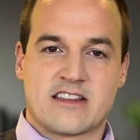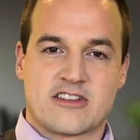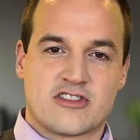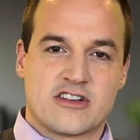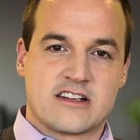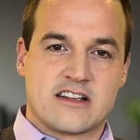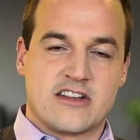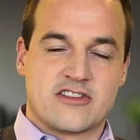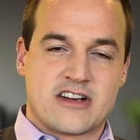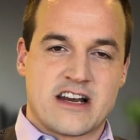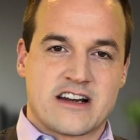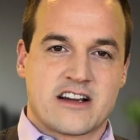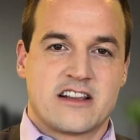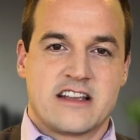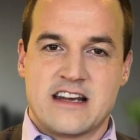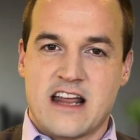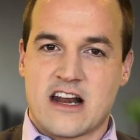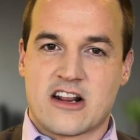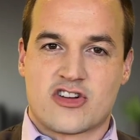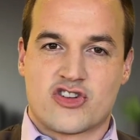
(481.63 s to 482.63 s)
They're technically
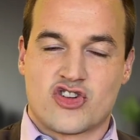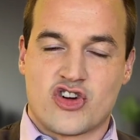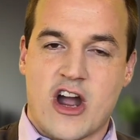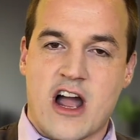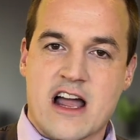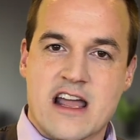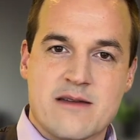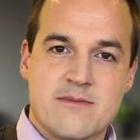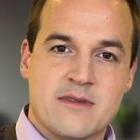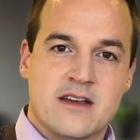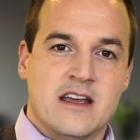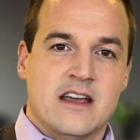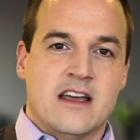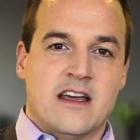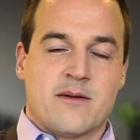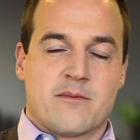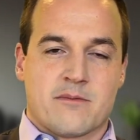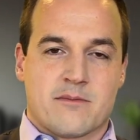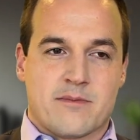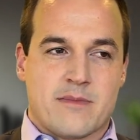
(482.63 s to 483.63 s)
not a crime,
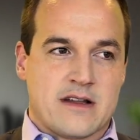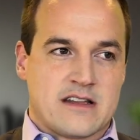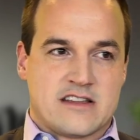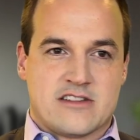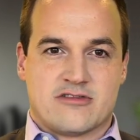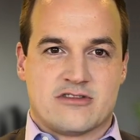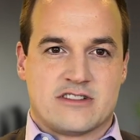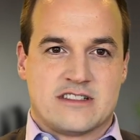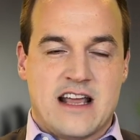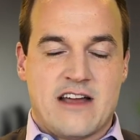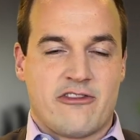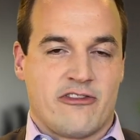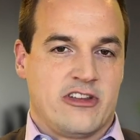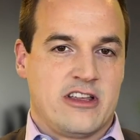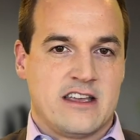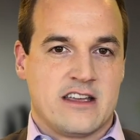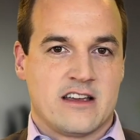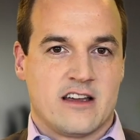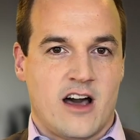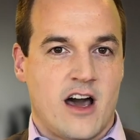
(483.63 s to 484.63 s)
but they're
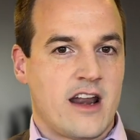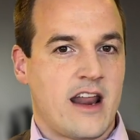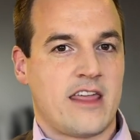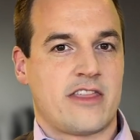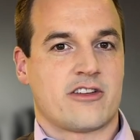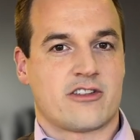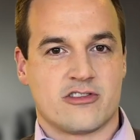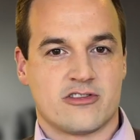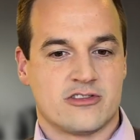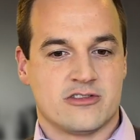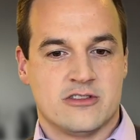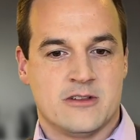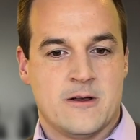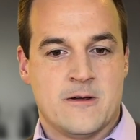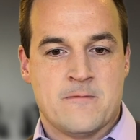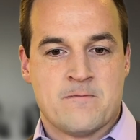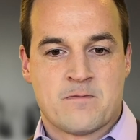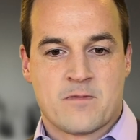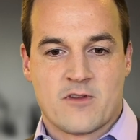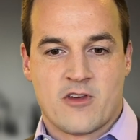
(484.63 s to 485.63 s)
definitely unethical,
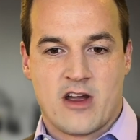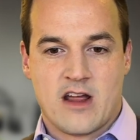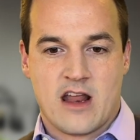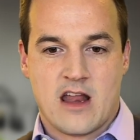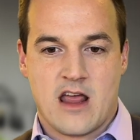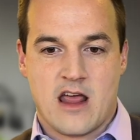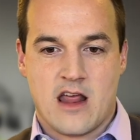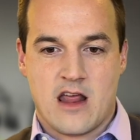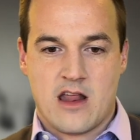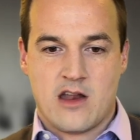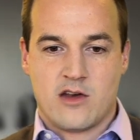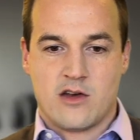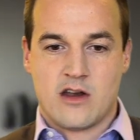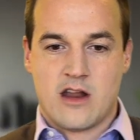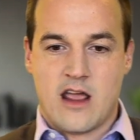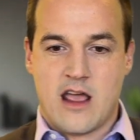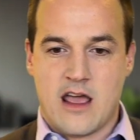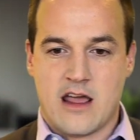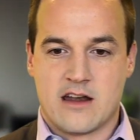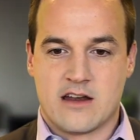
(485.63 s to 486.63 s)
right?
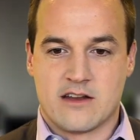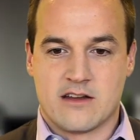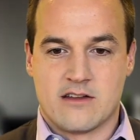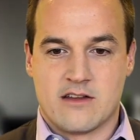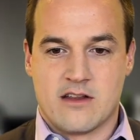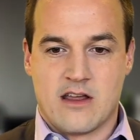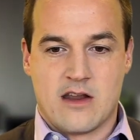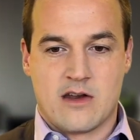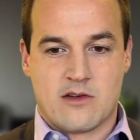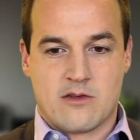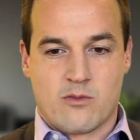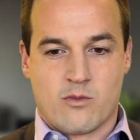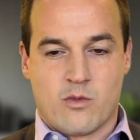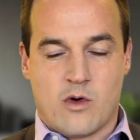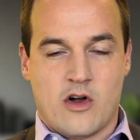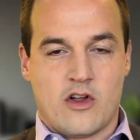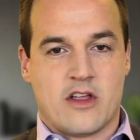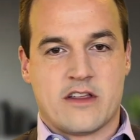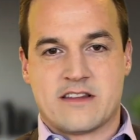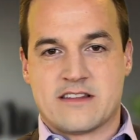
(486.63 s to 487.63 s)
And
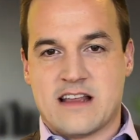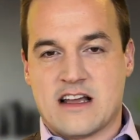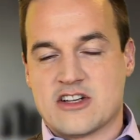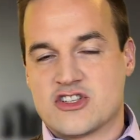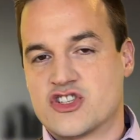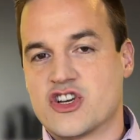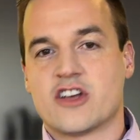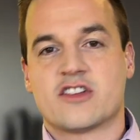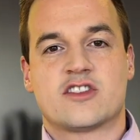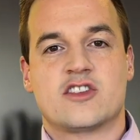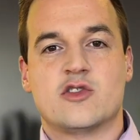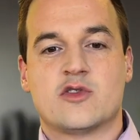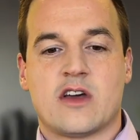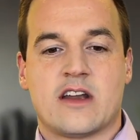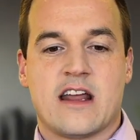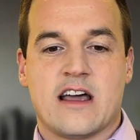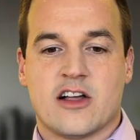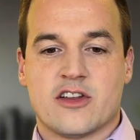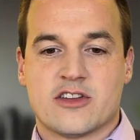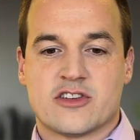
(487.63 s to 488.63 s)
while it's not just used on
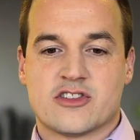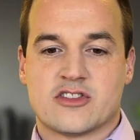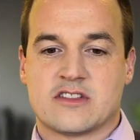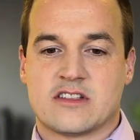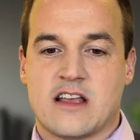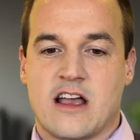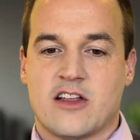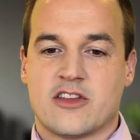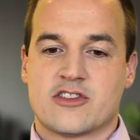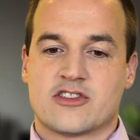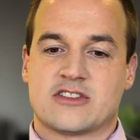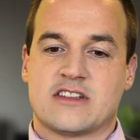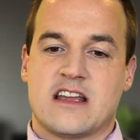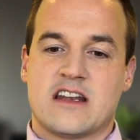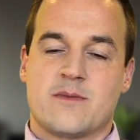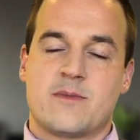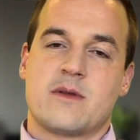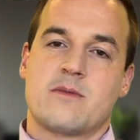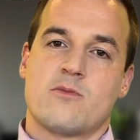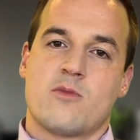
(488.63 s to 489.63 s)
elders tend
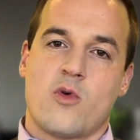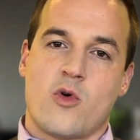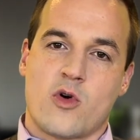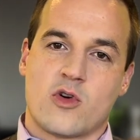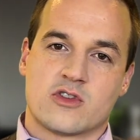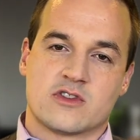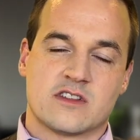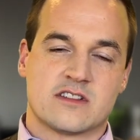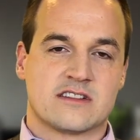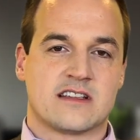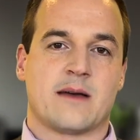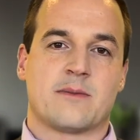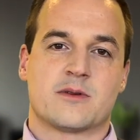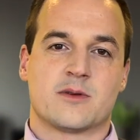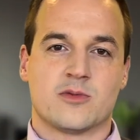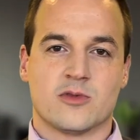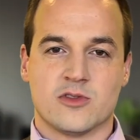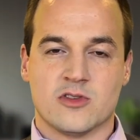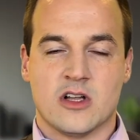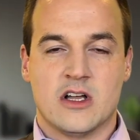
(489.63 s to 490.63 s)
to be more
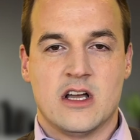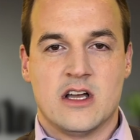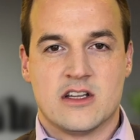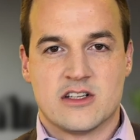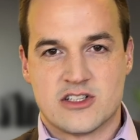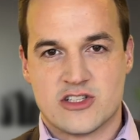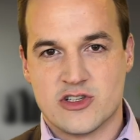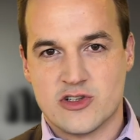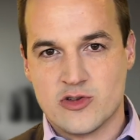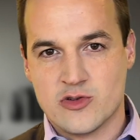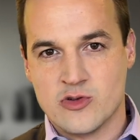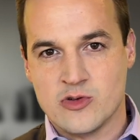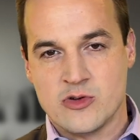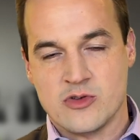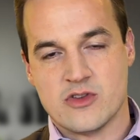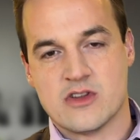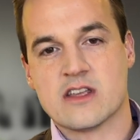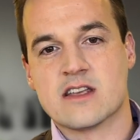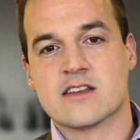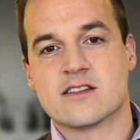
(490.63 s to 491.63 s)
susceptible to
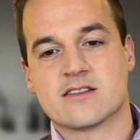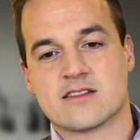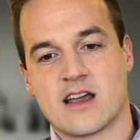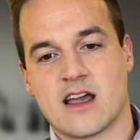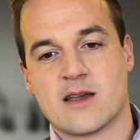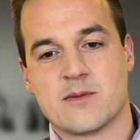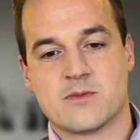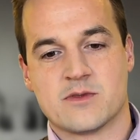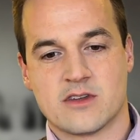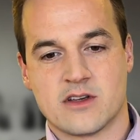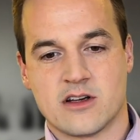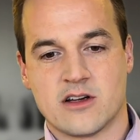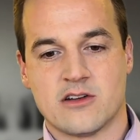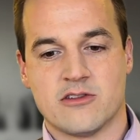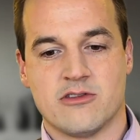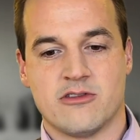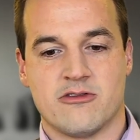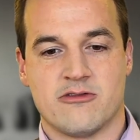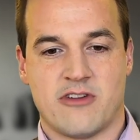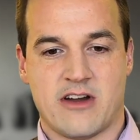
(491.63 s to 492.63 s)
these types
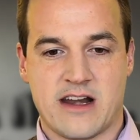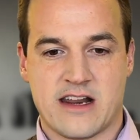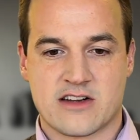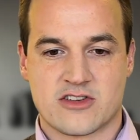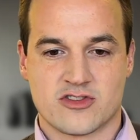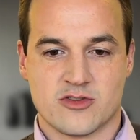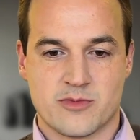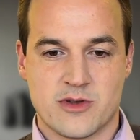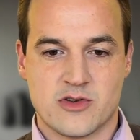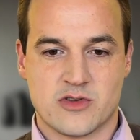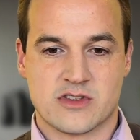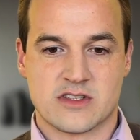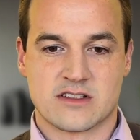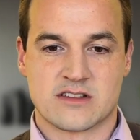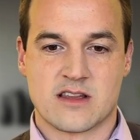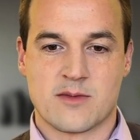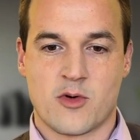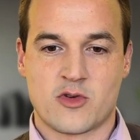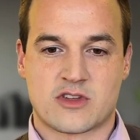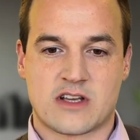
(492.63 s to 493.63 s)
of financial abuses.
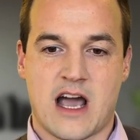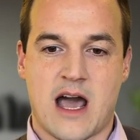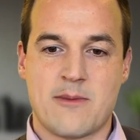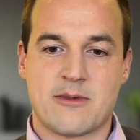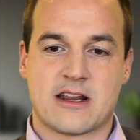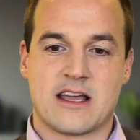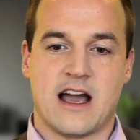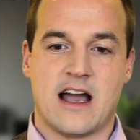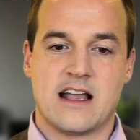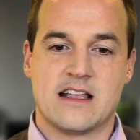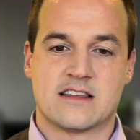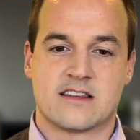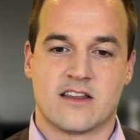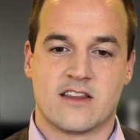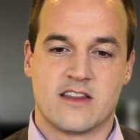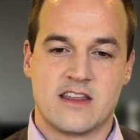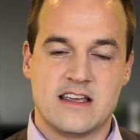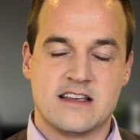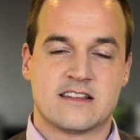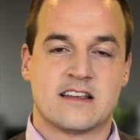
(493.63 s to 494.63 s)
And the most common kinds
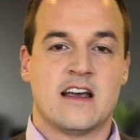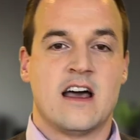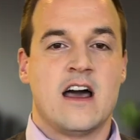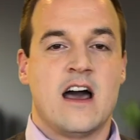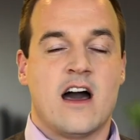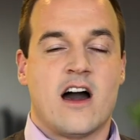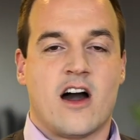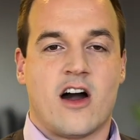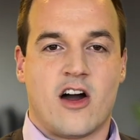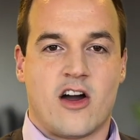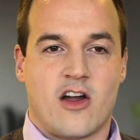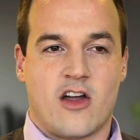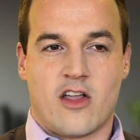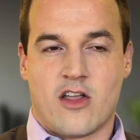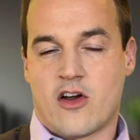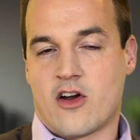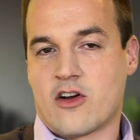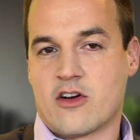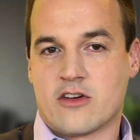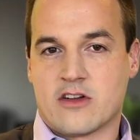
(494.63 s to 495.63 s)
of these
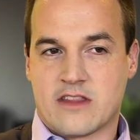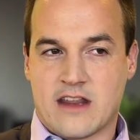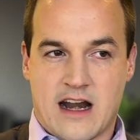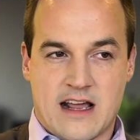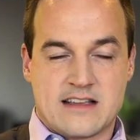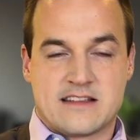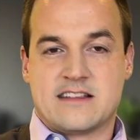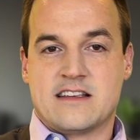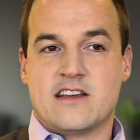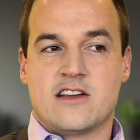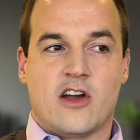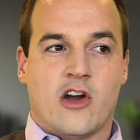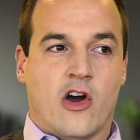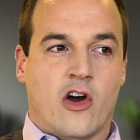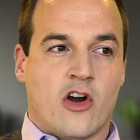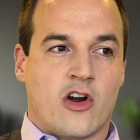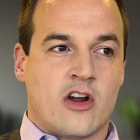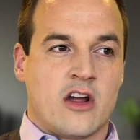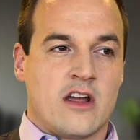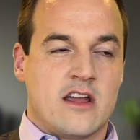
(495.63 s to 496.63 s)
are that I see
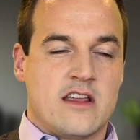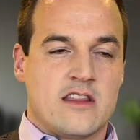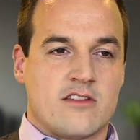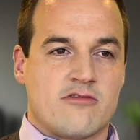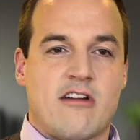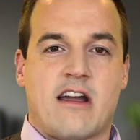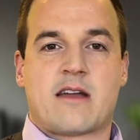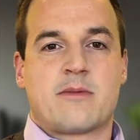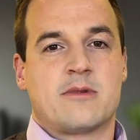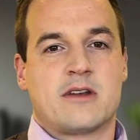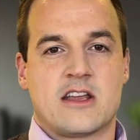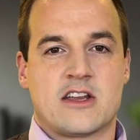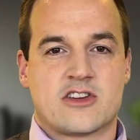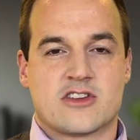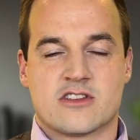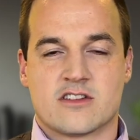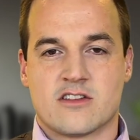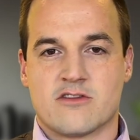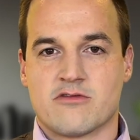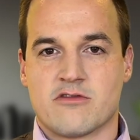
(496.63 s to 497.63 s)
are in the
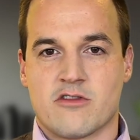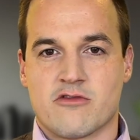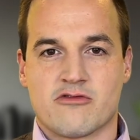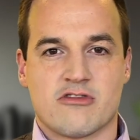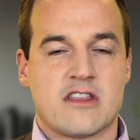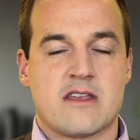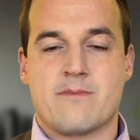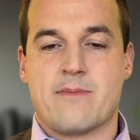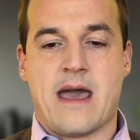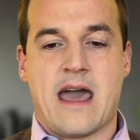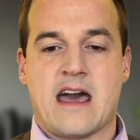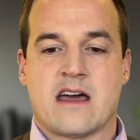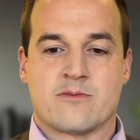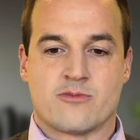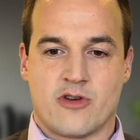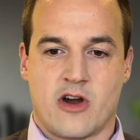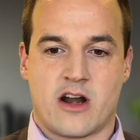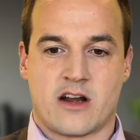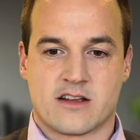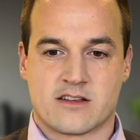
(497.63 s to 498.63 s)
recommendations of really bad
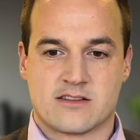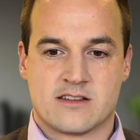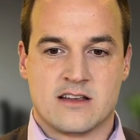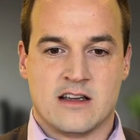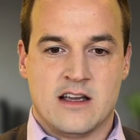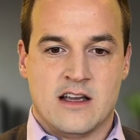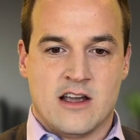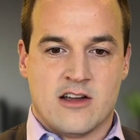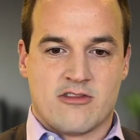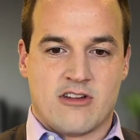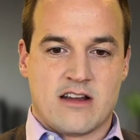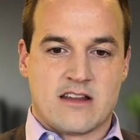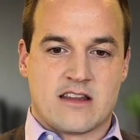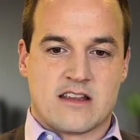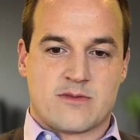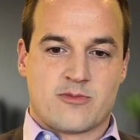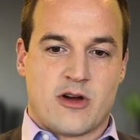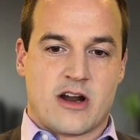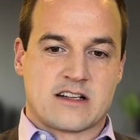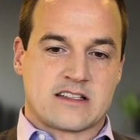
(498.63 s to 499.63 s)
products, right?
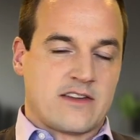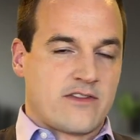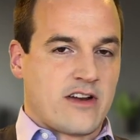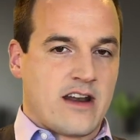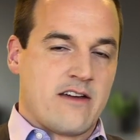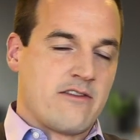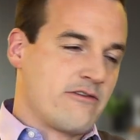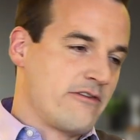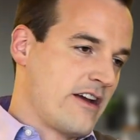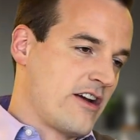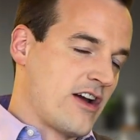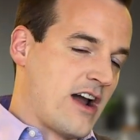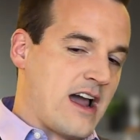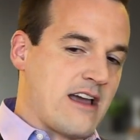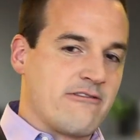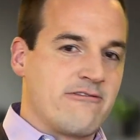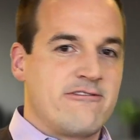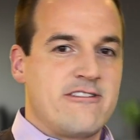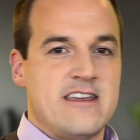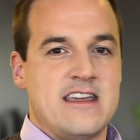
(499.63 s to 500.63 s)
These products often have very high
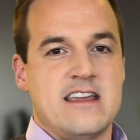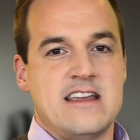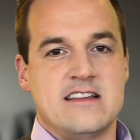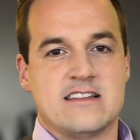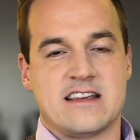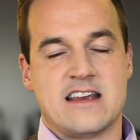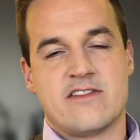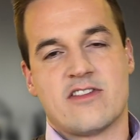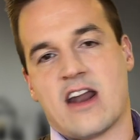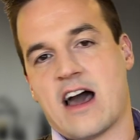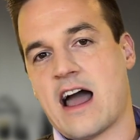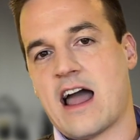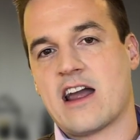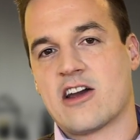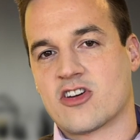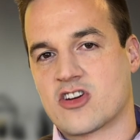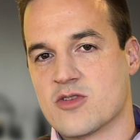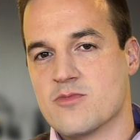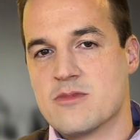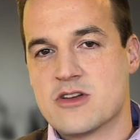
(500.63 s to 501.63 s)
fees and even
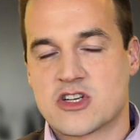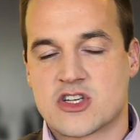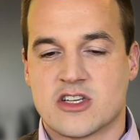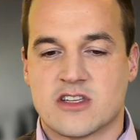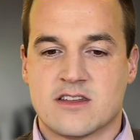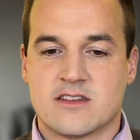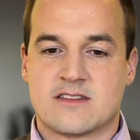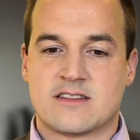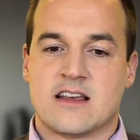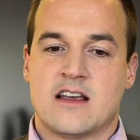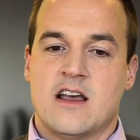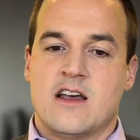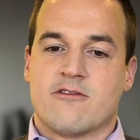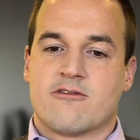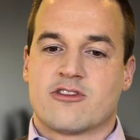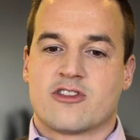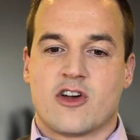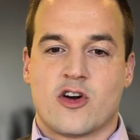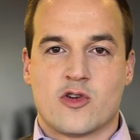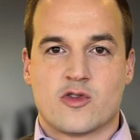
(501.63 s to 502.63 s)
higher commissions
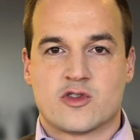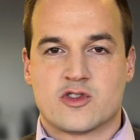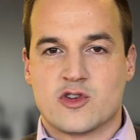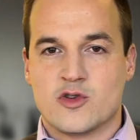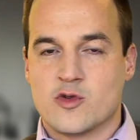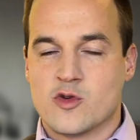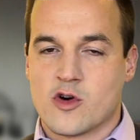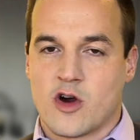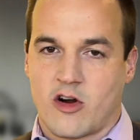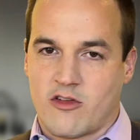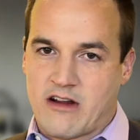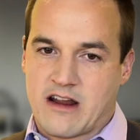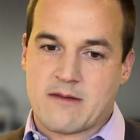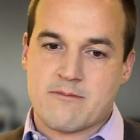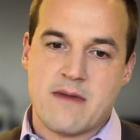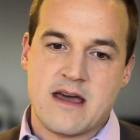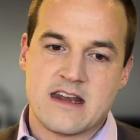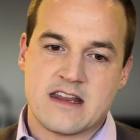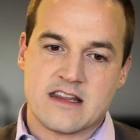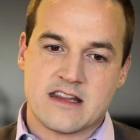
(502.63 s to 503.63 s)
for those who are
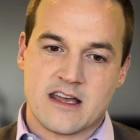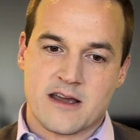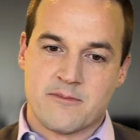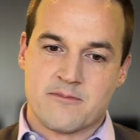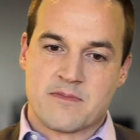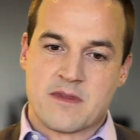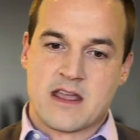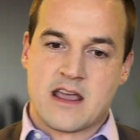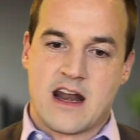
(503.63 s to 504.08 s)
recommending them.